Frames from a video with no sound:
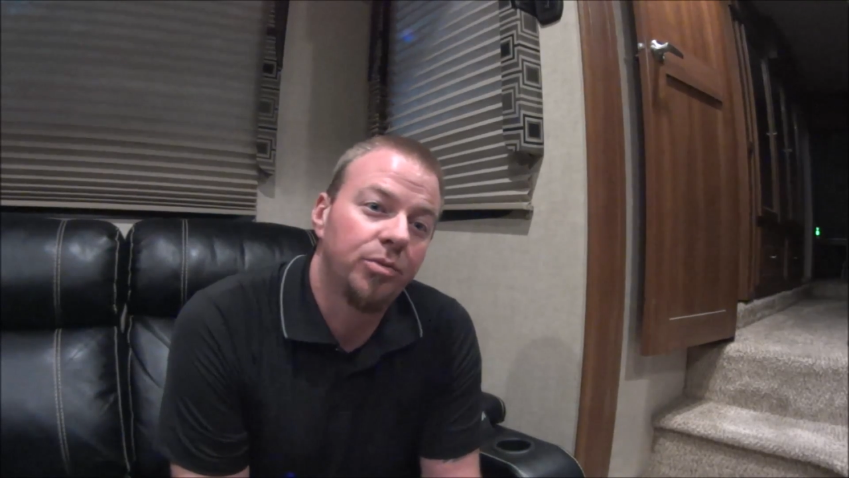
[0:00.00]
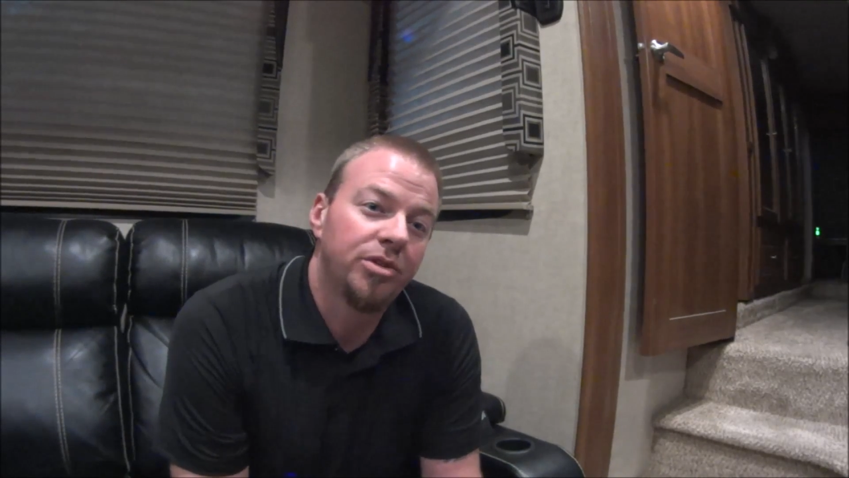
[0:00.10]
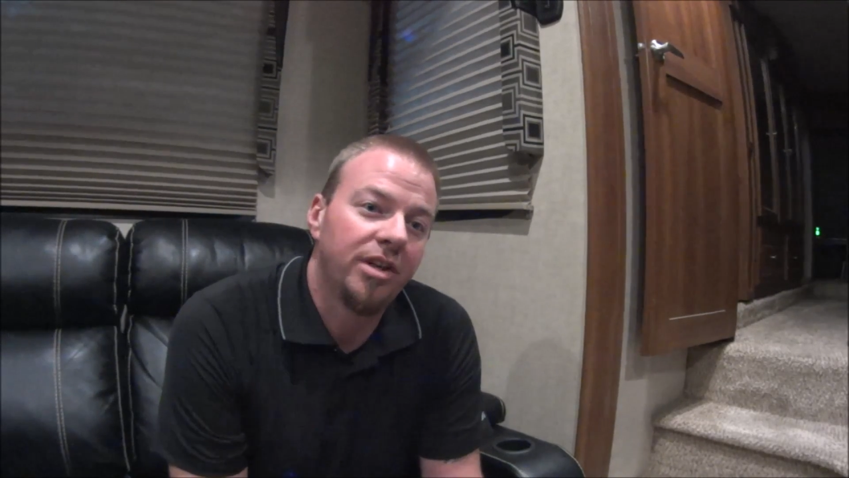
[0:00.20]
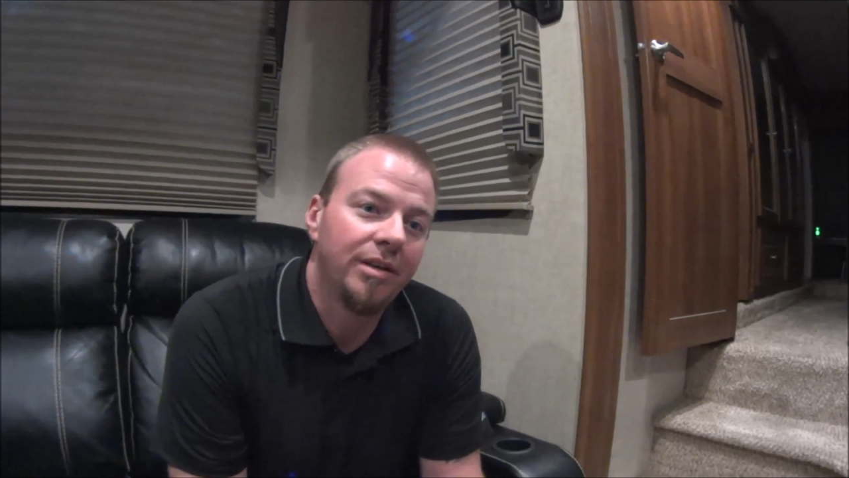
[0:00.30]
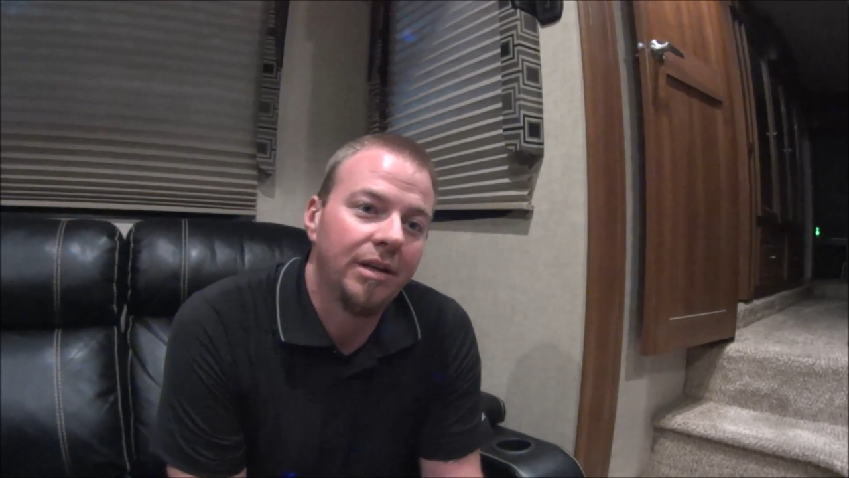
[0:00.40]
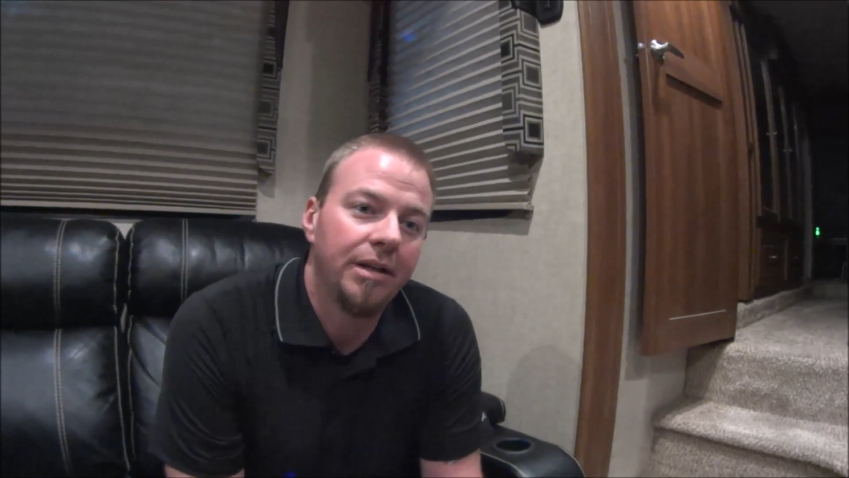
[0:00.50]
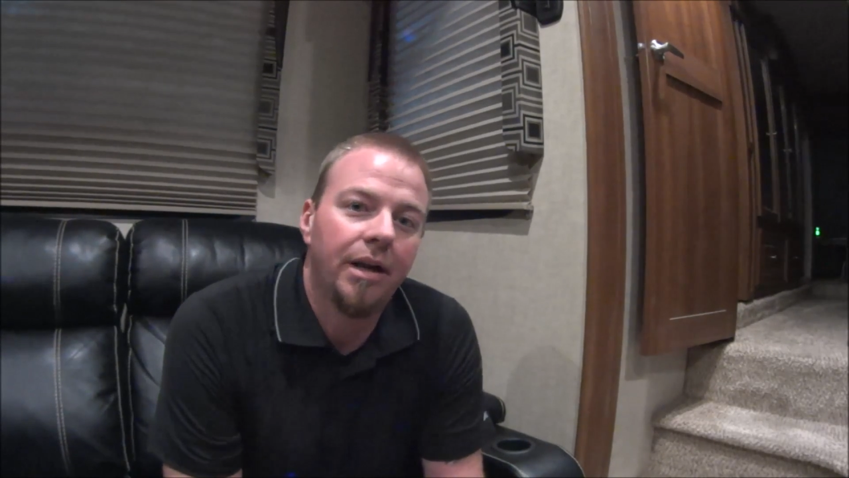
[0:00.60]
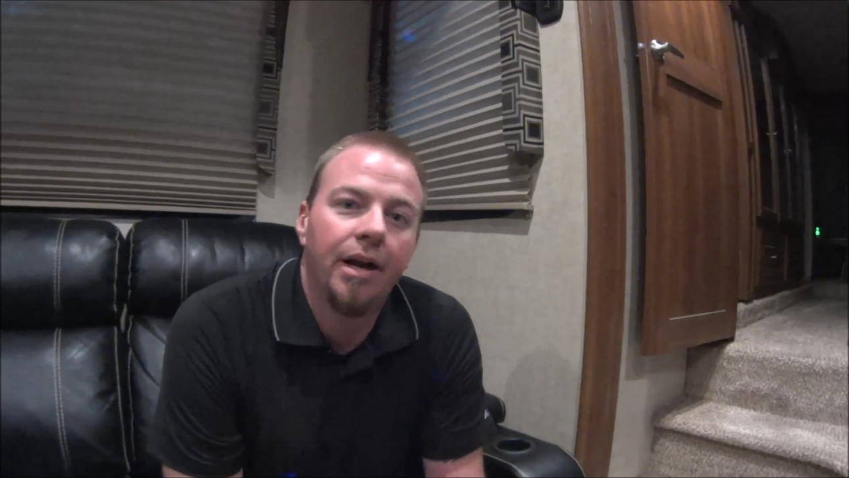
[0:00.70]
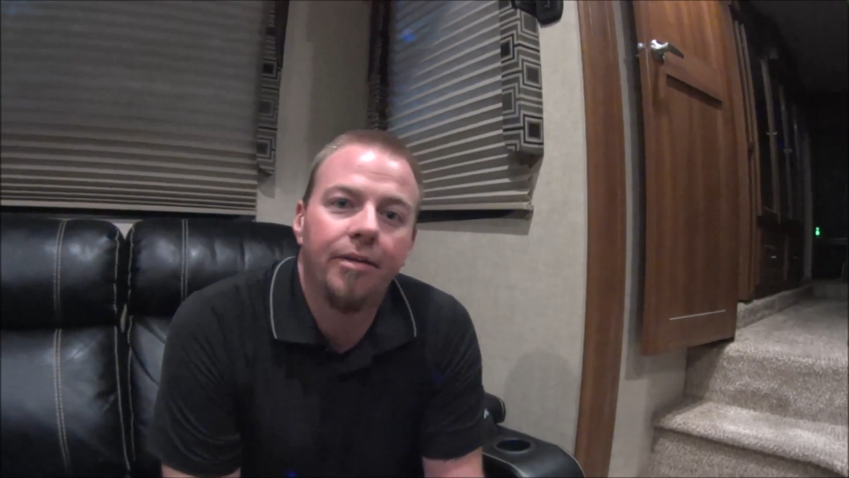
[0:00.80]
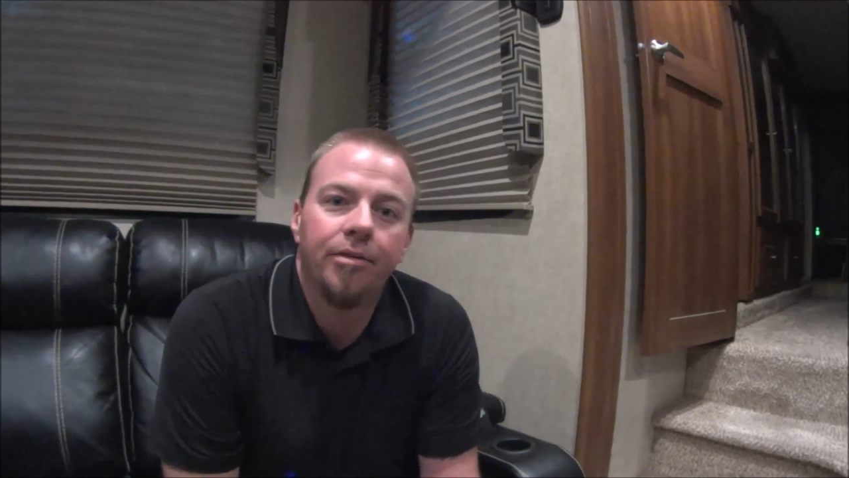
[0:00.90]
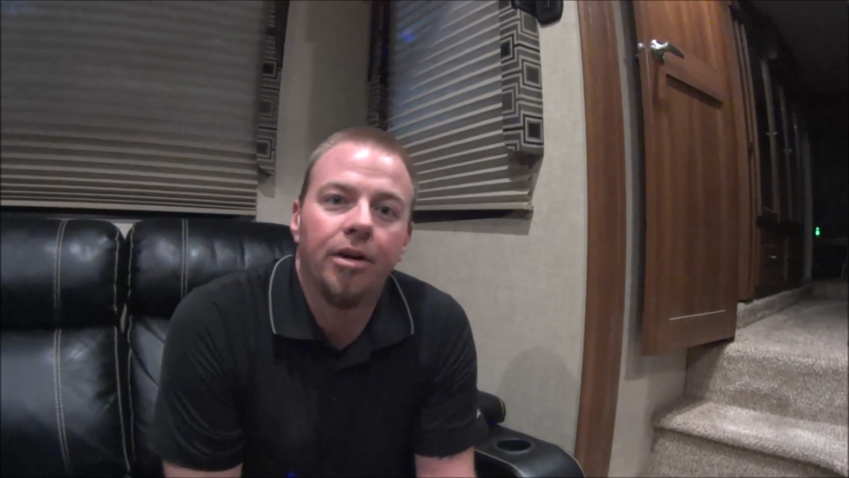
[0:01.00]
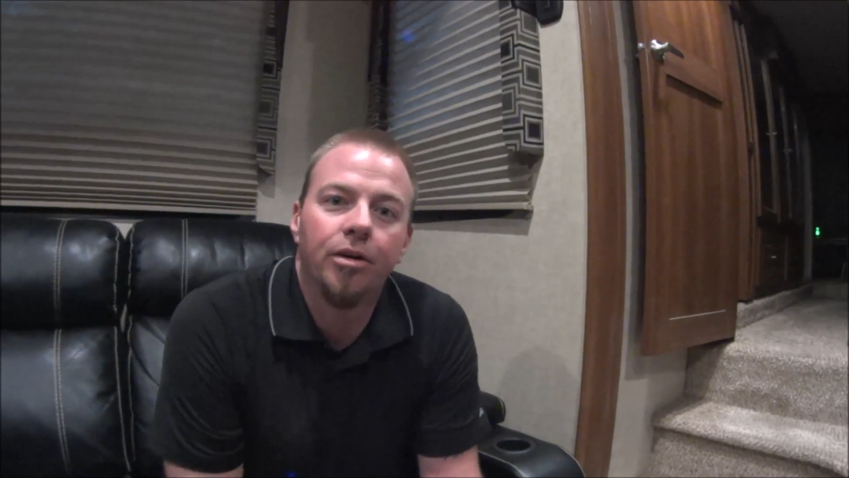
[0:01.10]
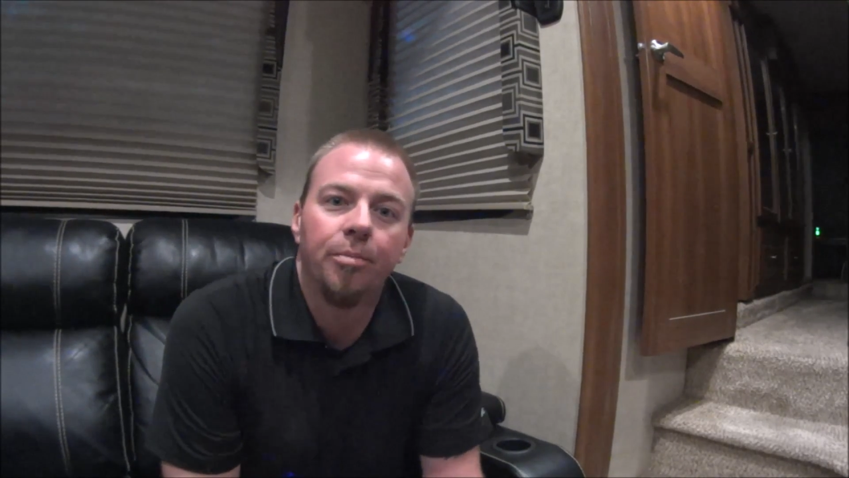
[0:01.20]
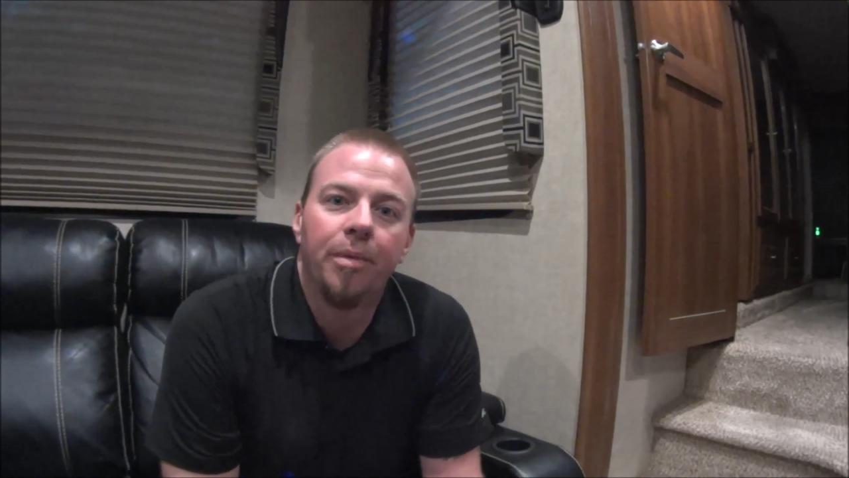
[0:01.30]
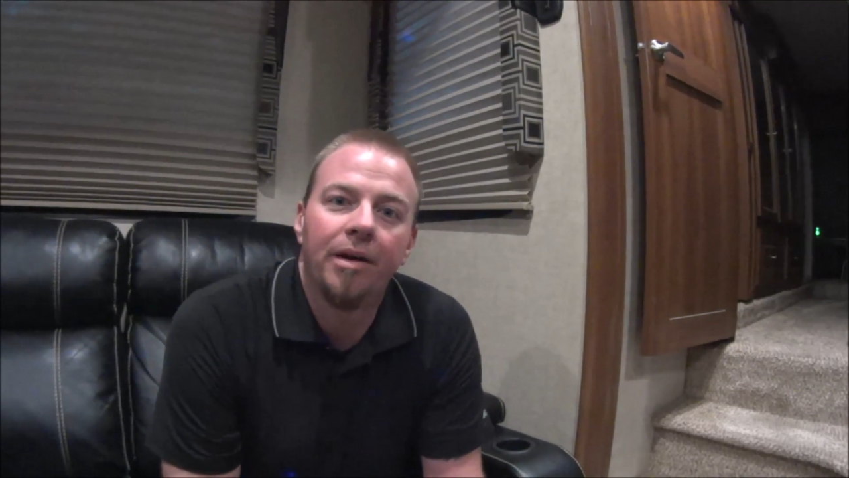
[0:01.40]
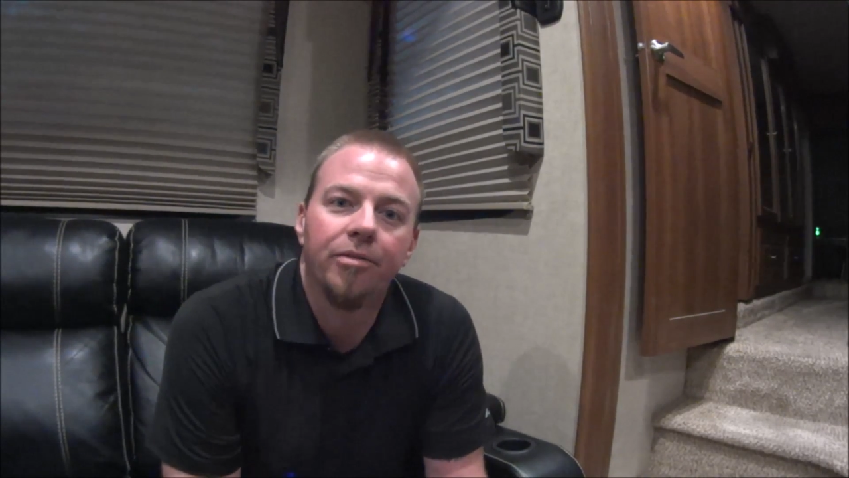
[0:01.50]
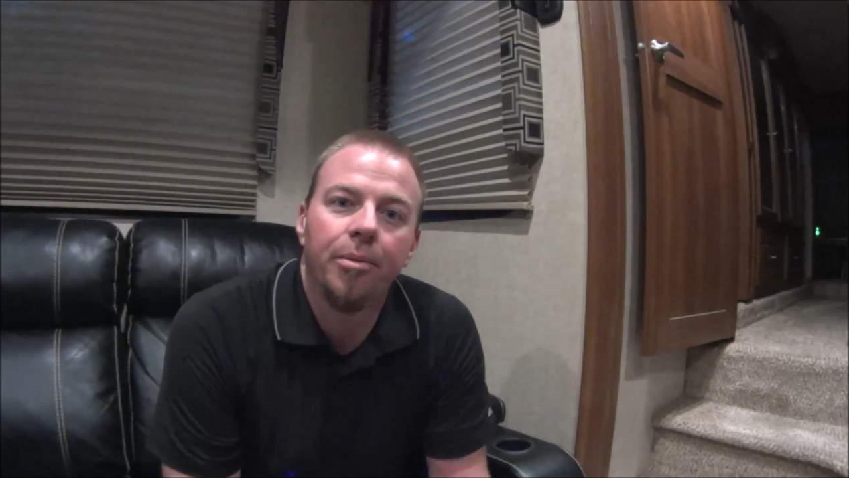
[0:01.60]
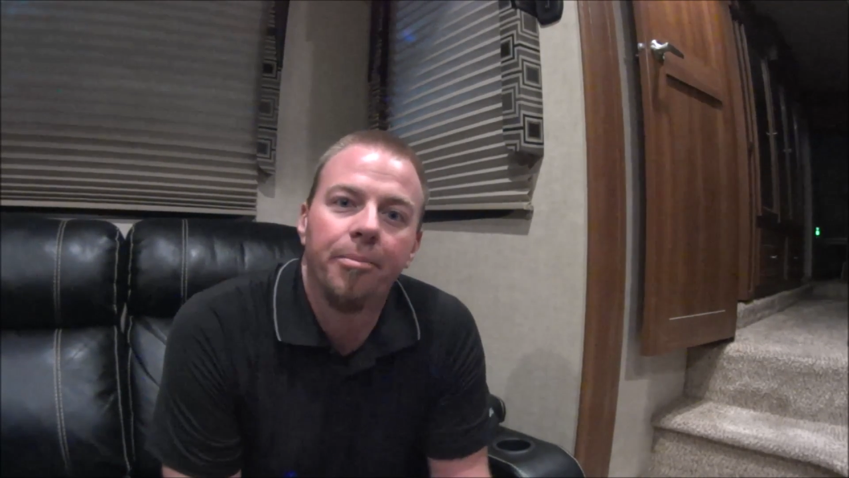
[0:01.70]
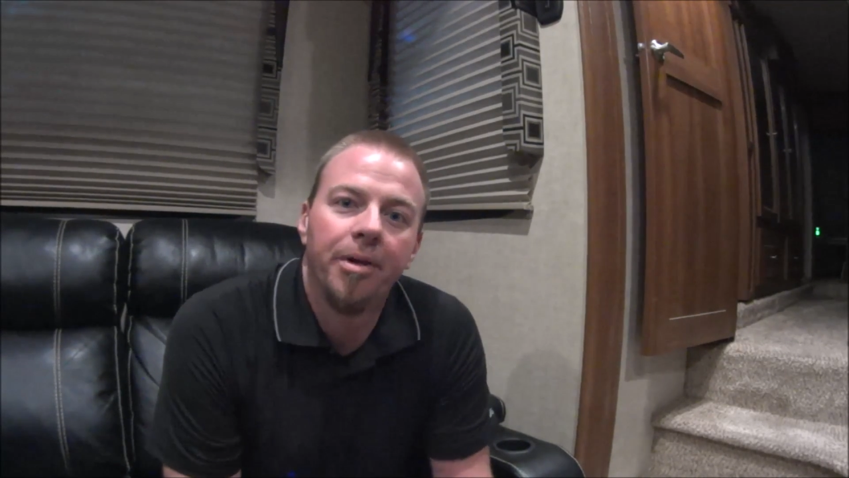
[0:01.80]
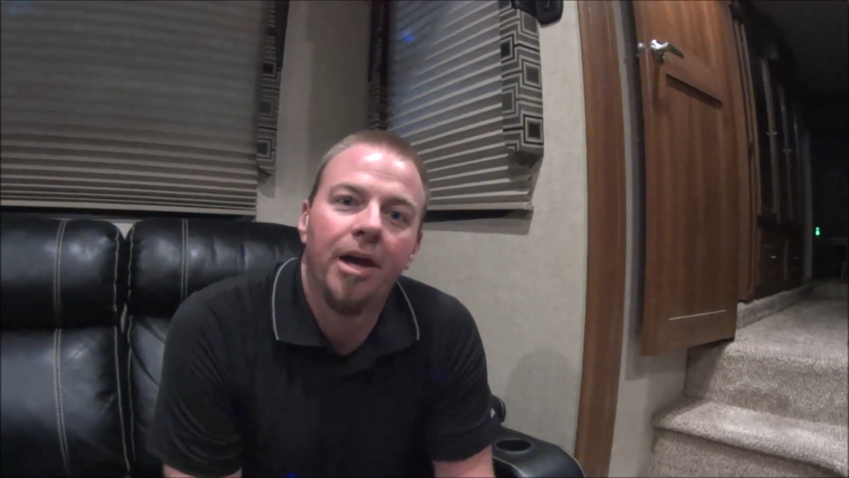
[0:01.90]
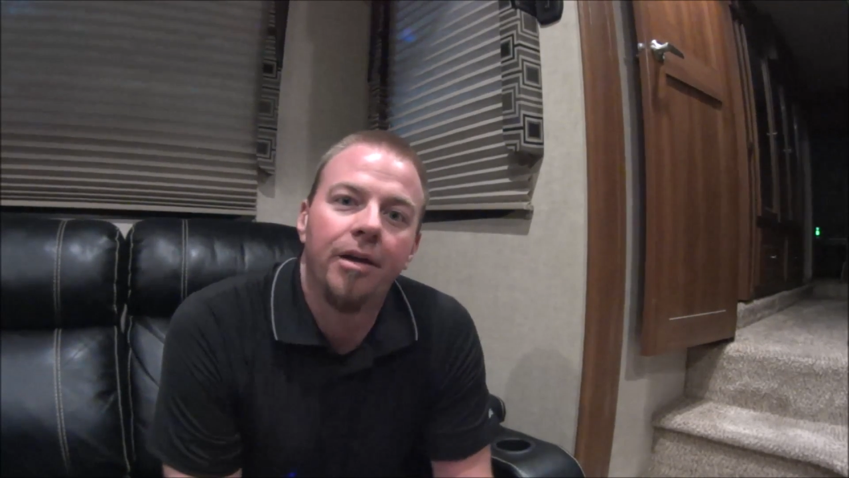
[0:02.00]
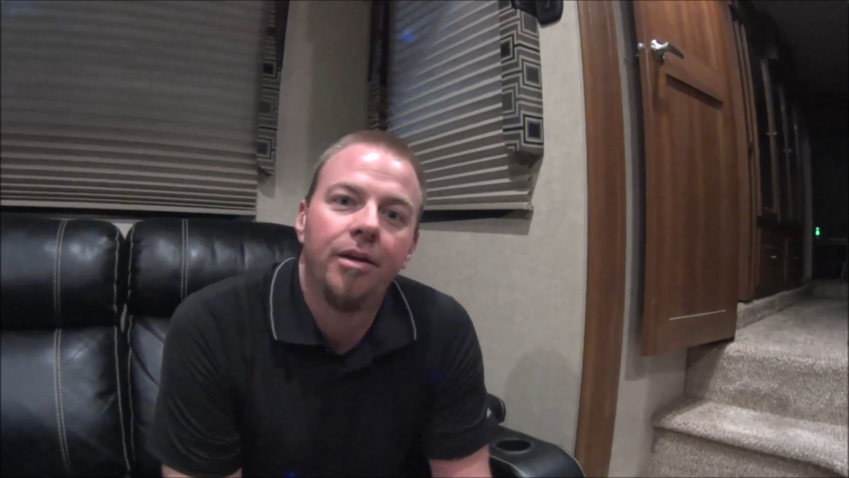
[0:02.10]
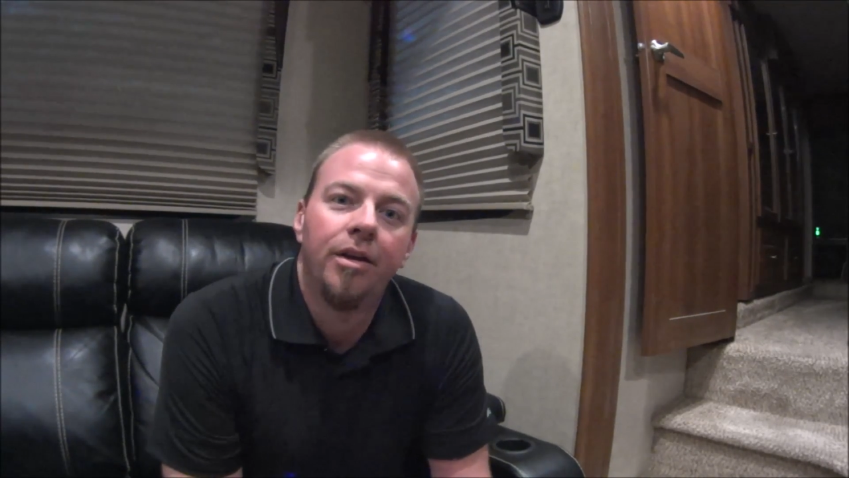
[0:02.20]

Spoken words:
which I did, and I have not heard back from them yet.